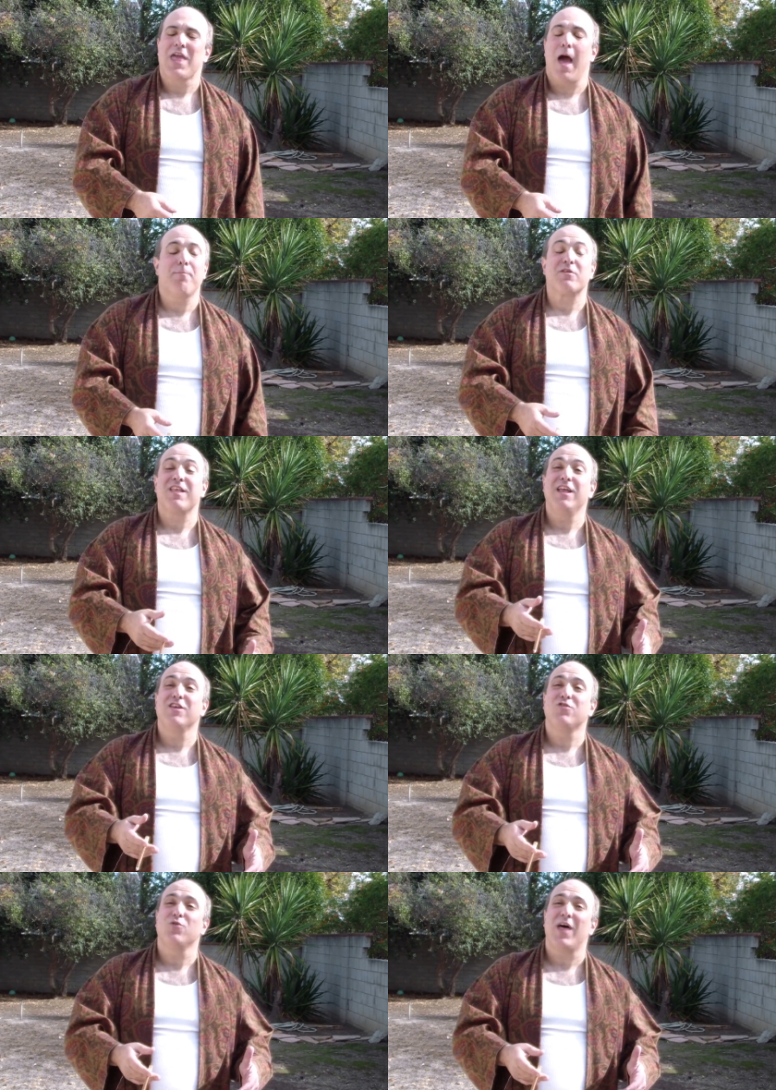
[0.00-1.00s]

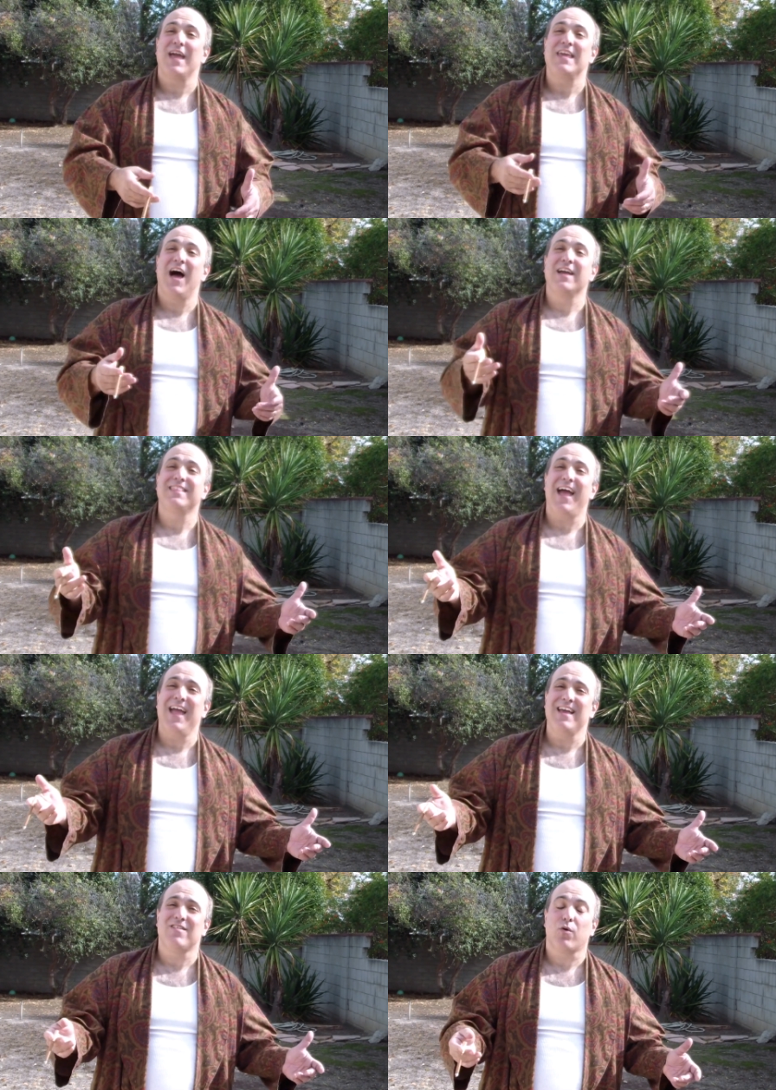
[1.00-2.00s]
appertaining to thy young
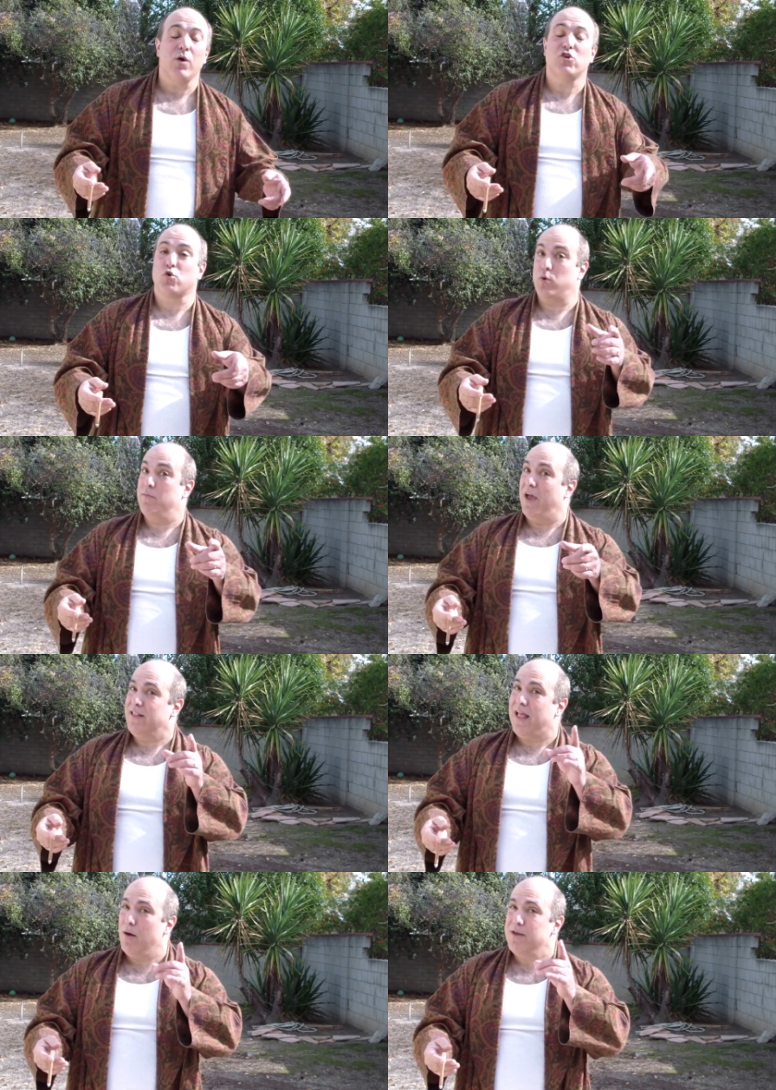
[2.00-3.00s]
days, which we
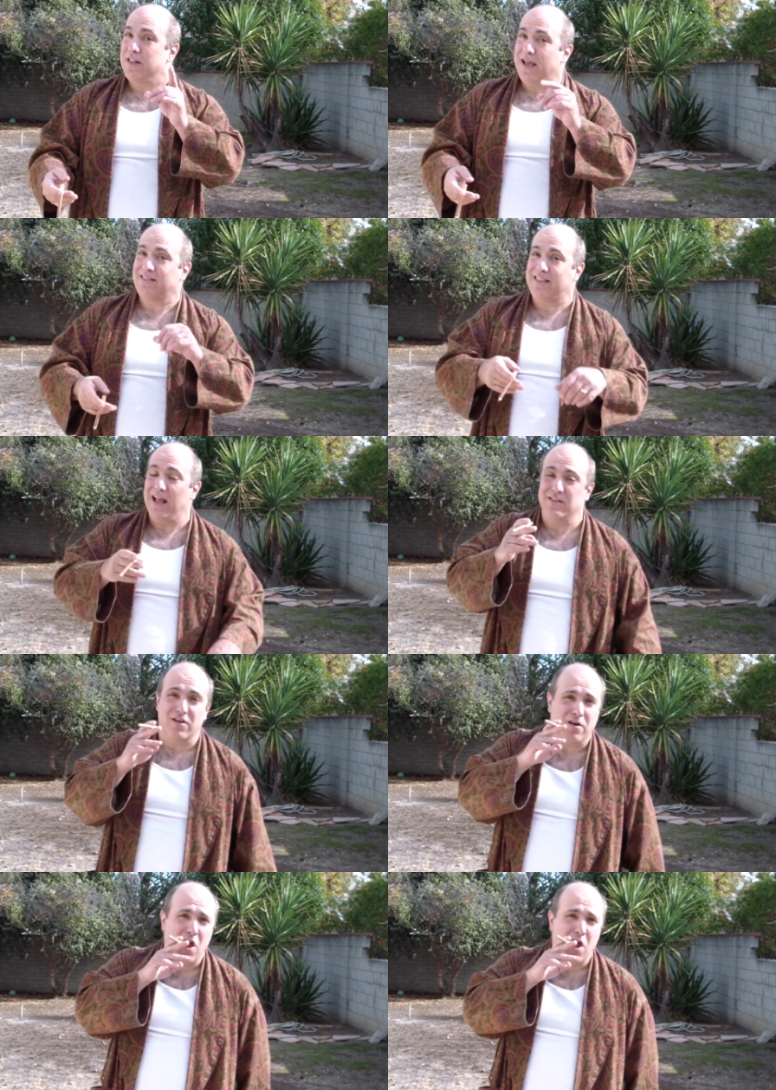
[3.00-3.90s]
may nominate tender.